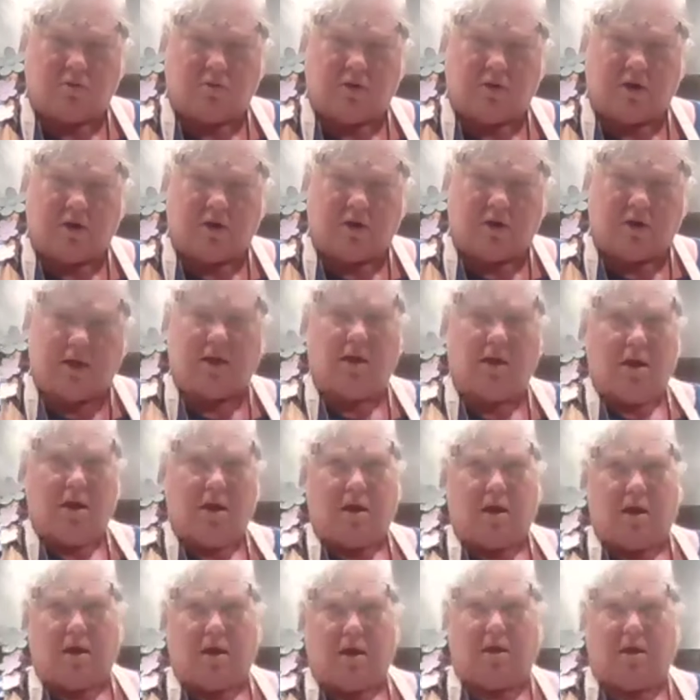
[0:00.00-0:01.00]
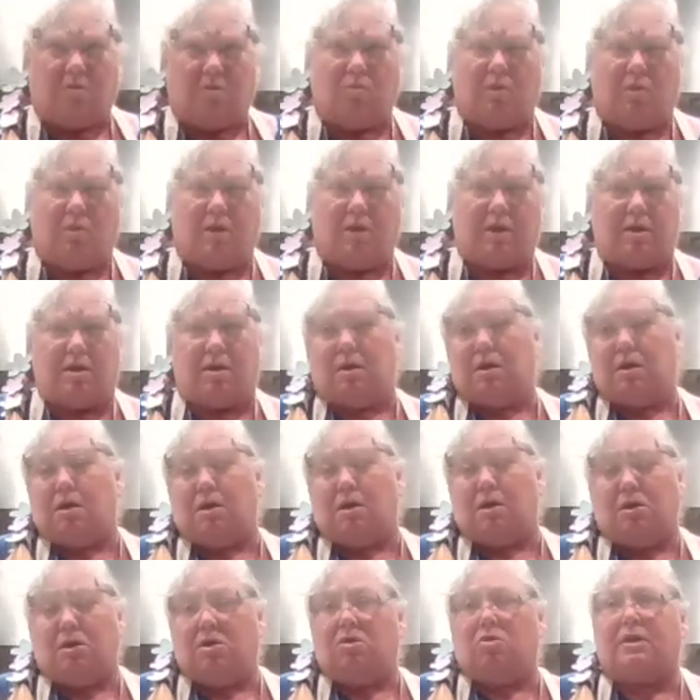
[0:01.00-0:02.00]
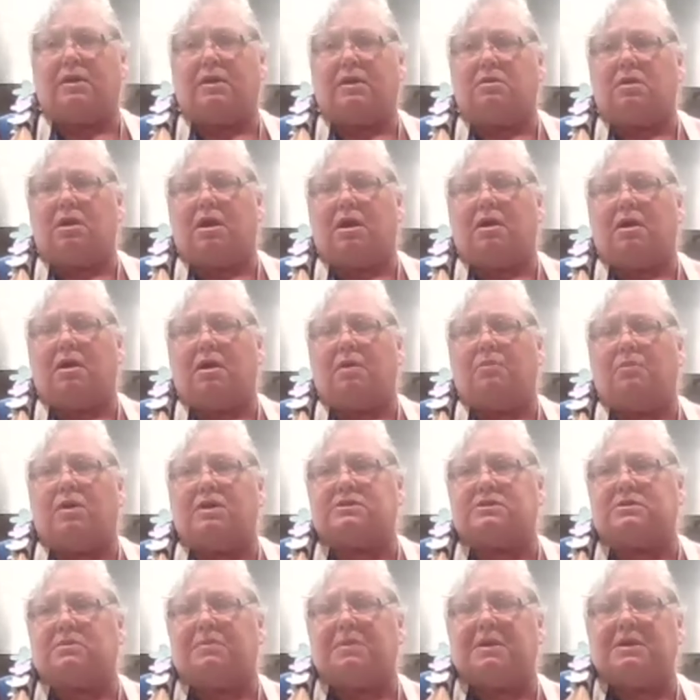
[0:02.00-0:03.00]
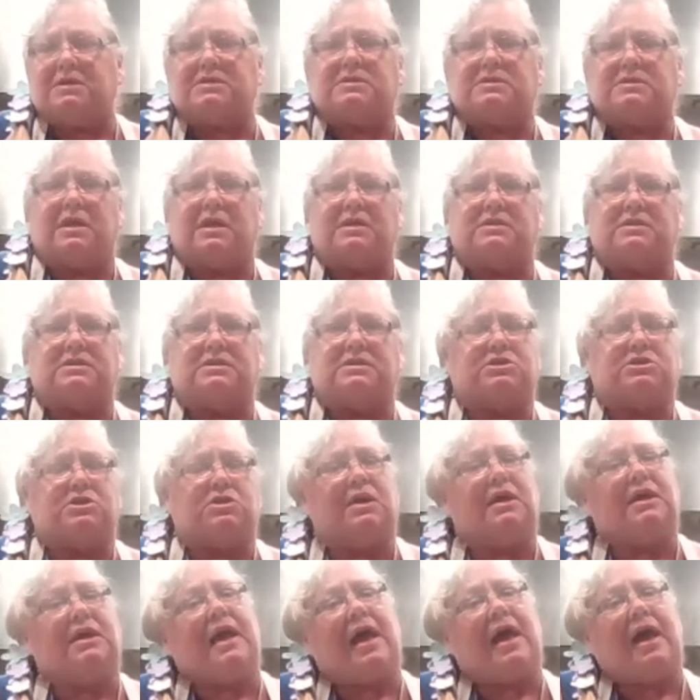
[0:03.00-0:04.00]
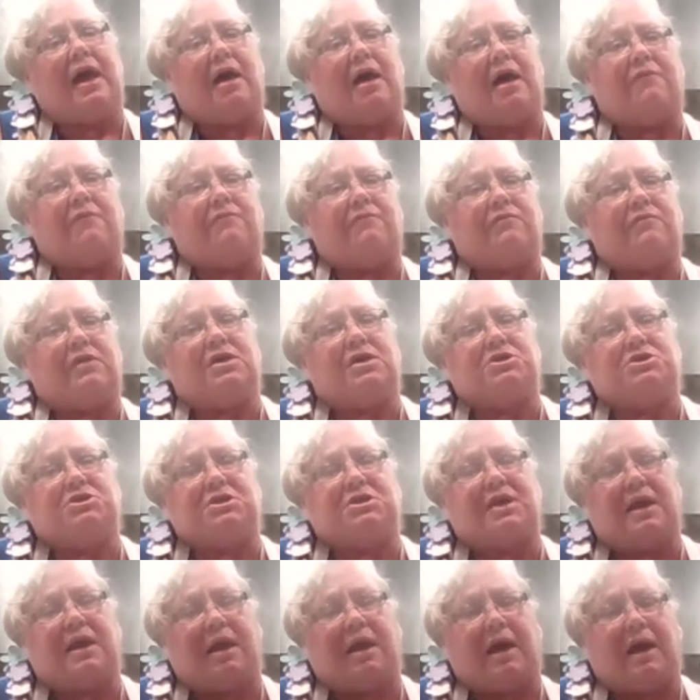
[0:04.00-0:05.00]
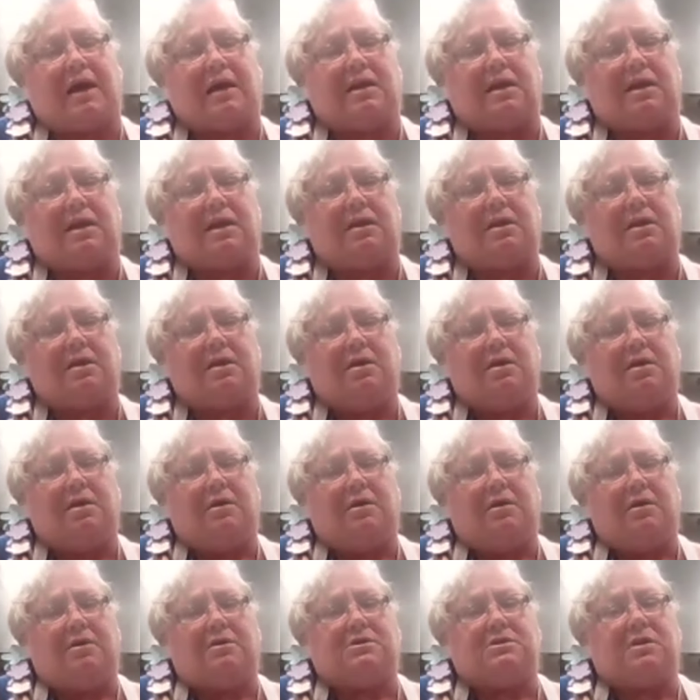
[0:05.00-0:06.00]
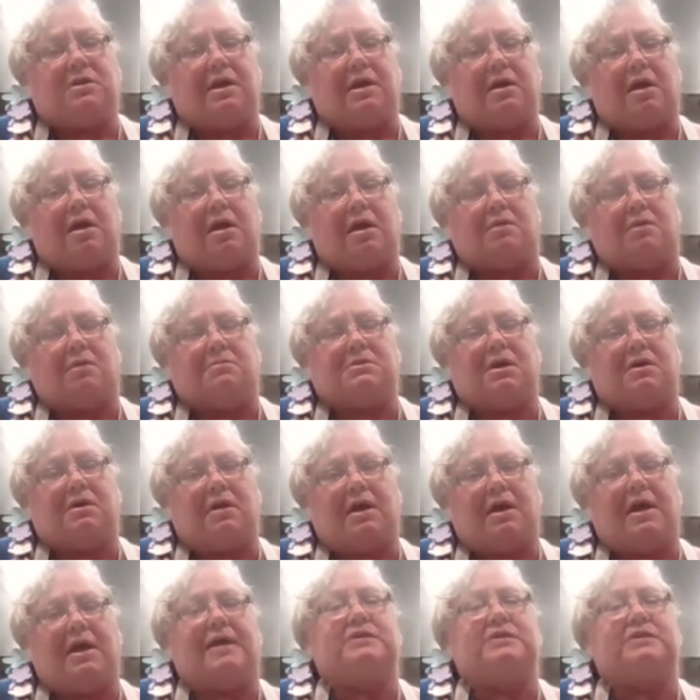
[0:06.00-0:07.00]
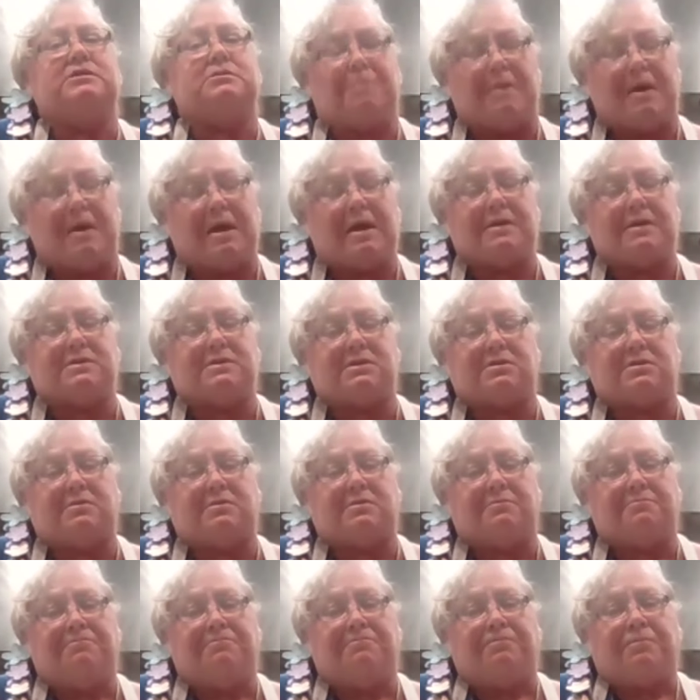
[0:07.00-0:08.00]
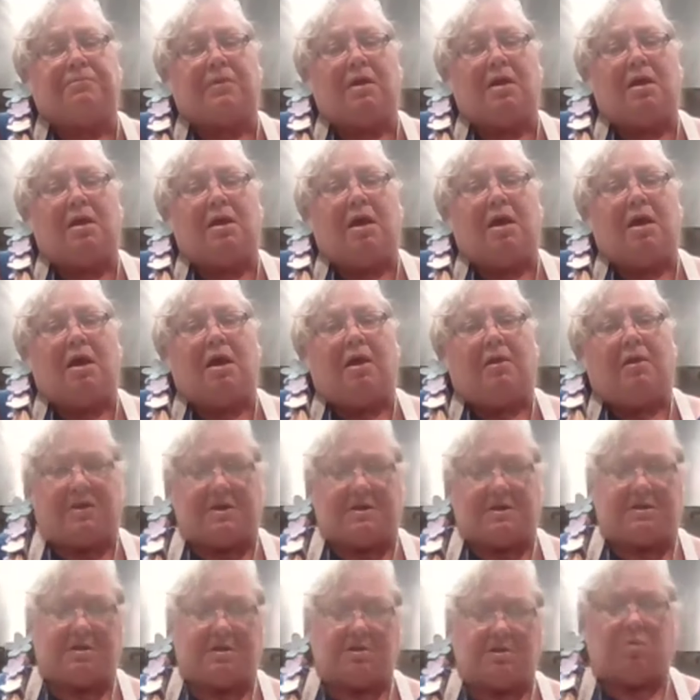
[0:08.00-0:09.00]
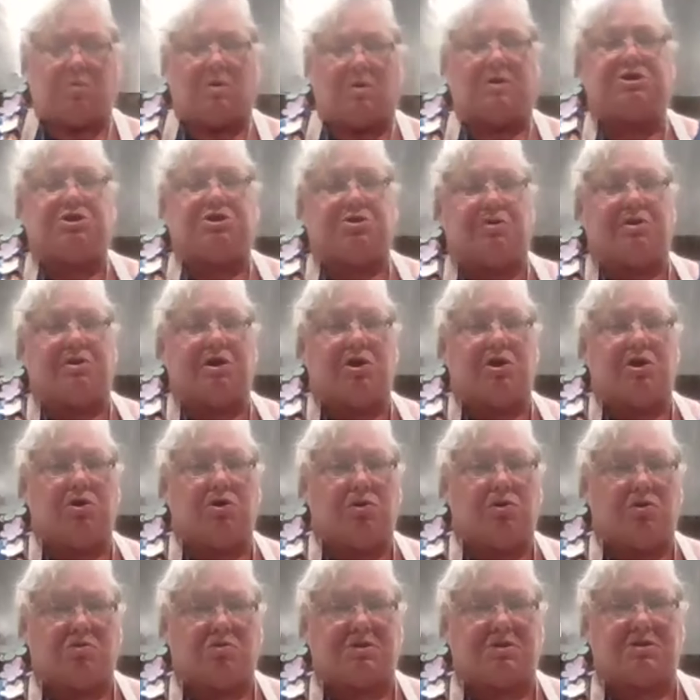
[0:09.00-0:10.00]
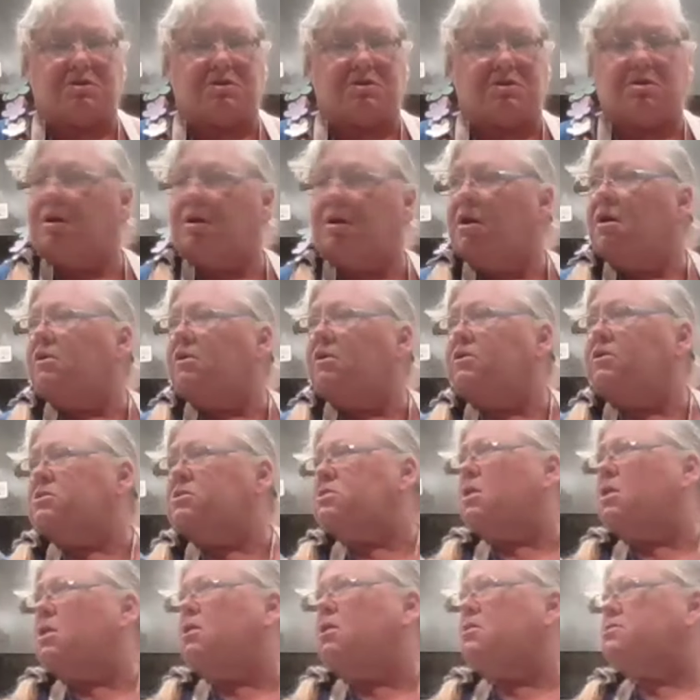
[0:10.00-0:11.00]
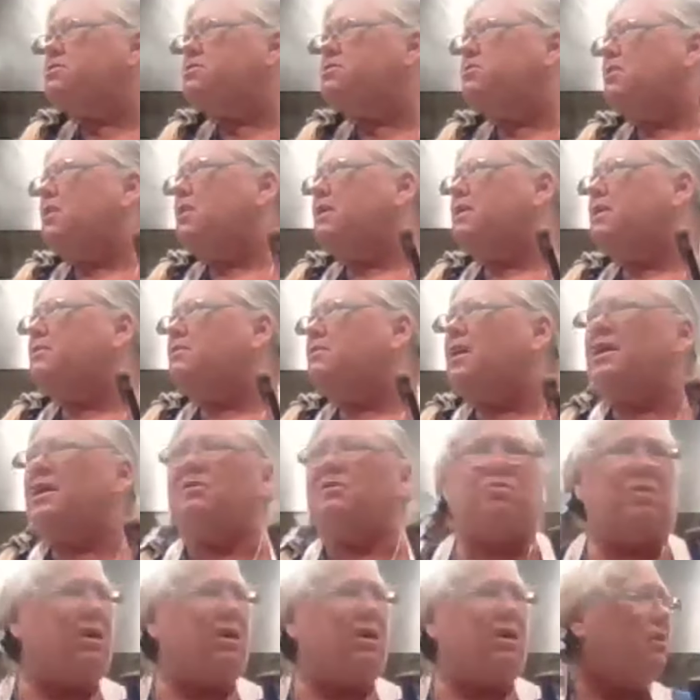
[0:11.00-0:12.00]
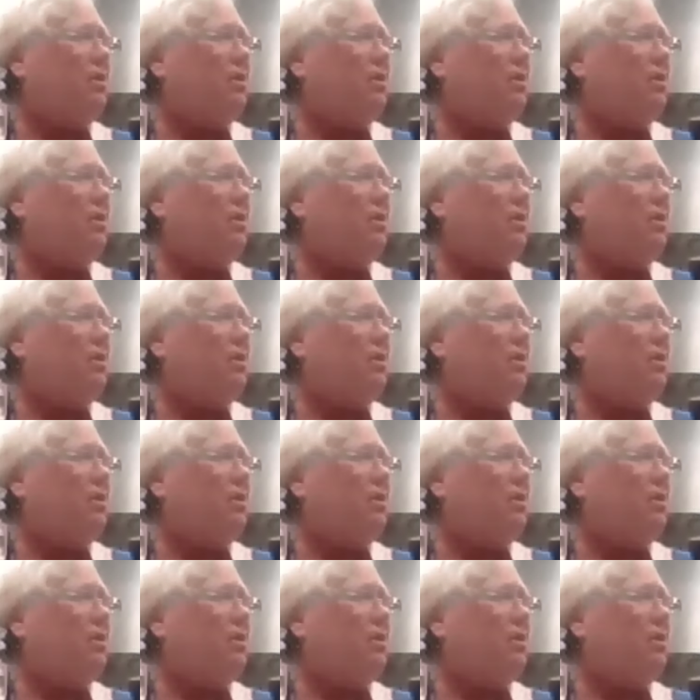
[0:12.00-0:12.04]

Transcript: then you have another ring. And when your um, recipe says that you need a half inch canning uh, headspace, this is what you use. There's also, I